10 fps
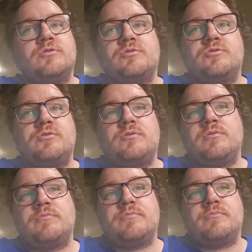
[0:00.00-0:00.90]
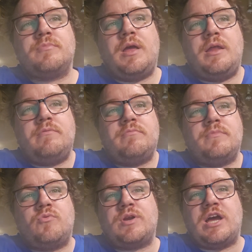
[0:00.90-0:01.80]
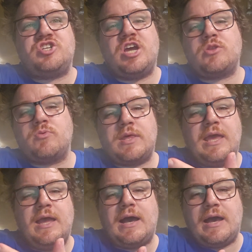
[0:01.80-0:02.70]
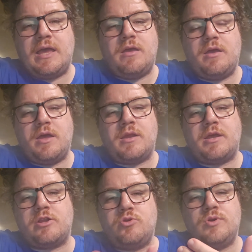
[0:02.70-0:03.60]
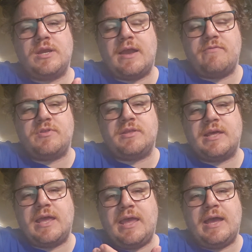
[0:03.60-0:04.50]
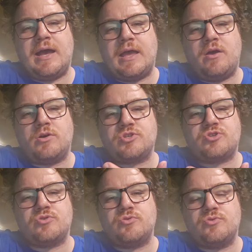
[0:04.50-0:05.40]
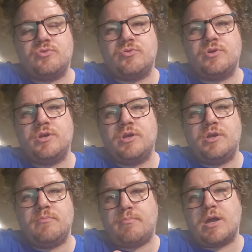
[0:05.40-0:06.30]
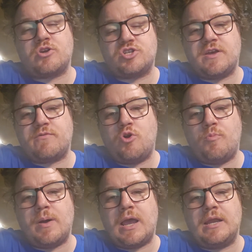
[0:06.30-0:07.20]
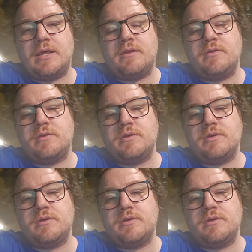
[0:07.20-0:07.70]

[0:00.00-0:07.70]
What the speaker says: So, and when I checked with AI and I included everything that AI also, Microsoft Copilot